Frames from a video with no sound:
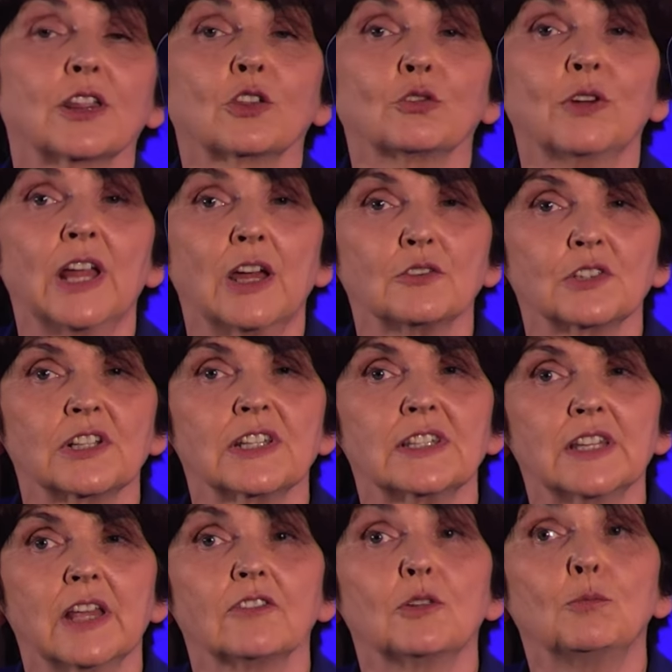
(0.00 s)

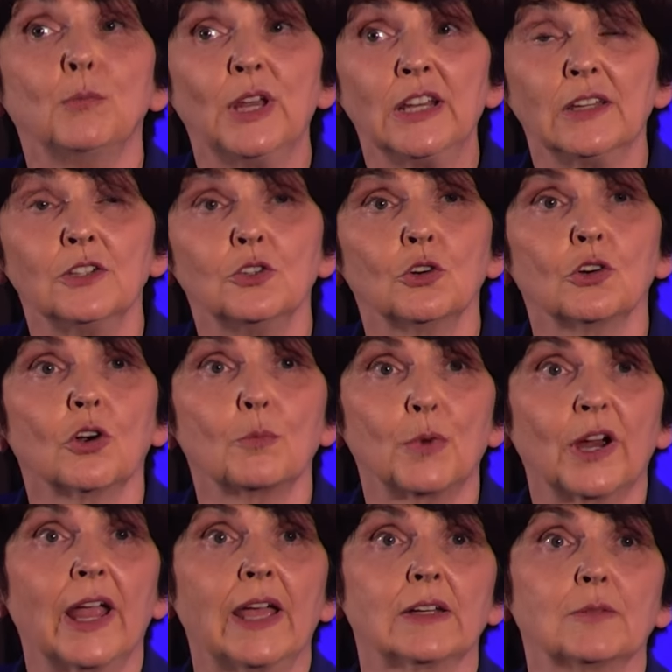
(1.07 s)
€307 million per
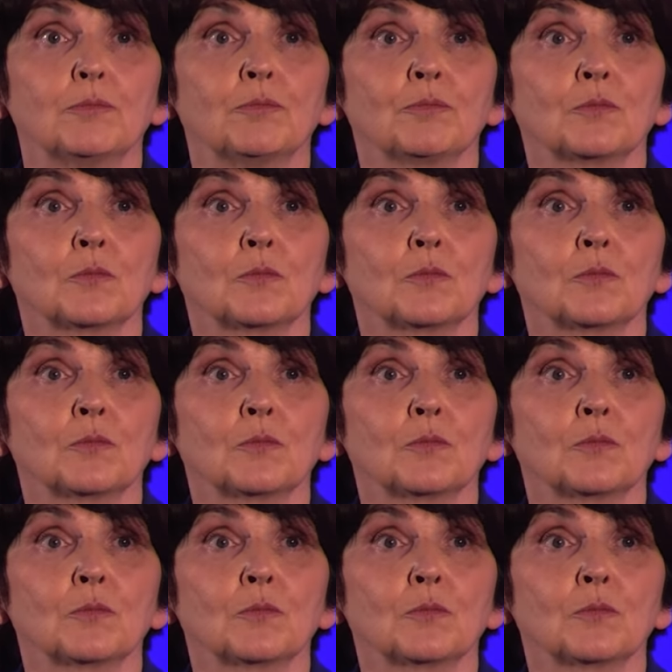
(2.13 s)
annum